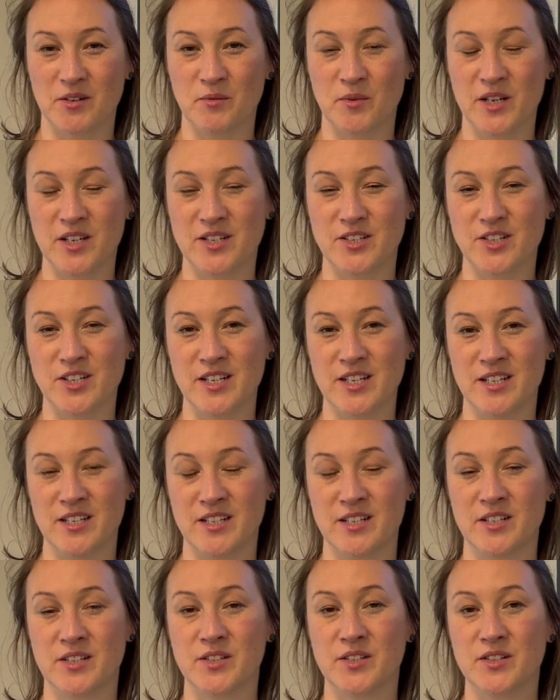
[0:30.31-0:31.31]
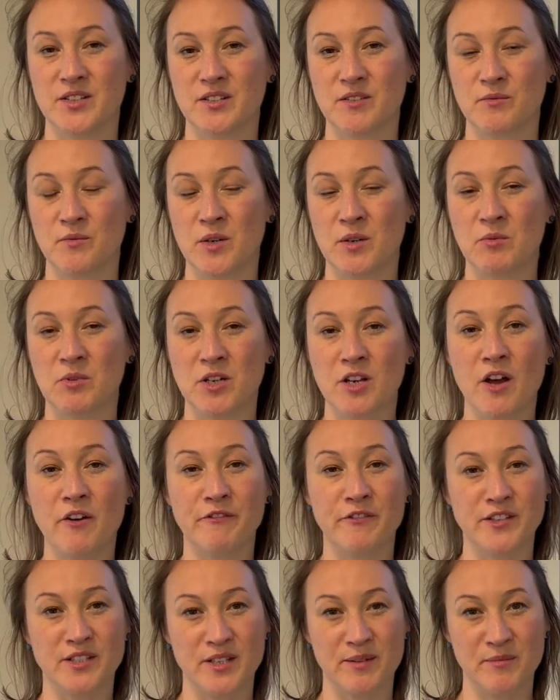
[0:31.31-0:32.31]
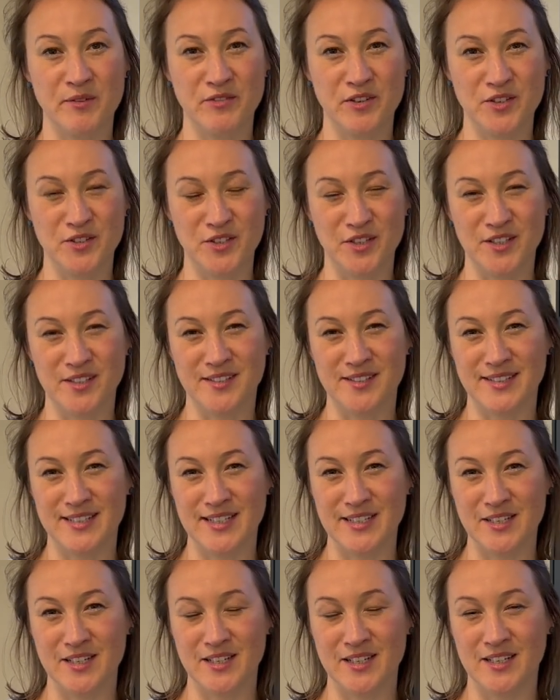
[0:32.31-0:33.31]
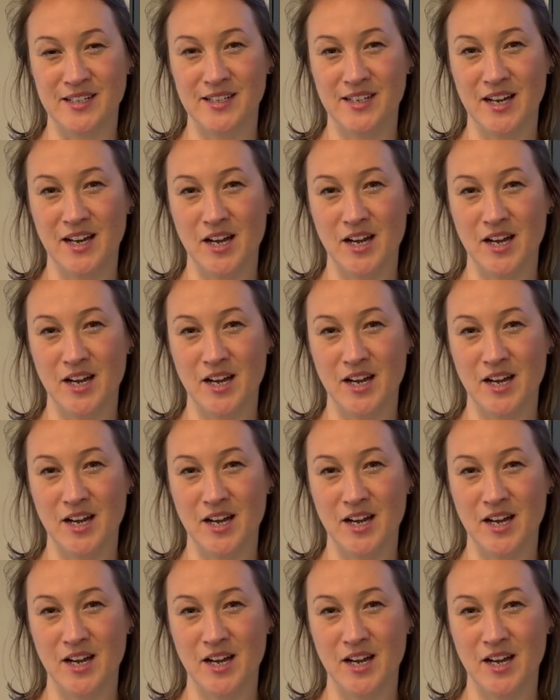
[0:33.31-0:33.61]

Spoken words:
which is we would love for some of you to consider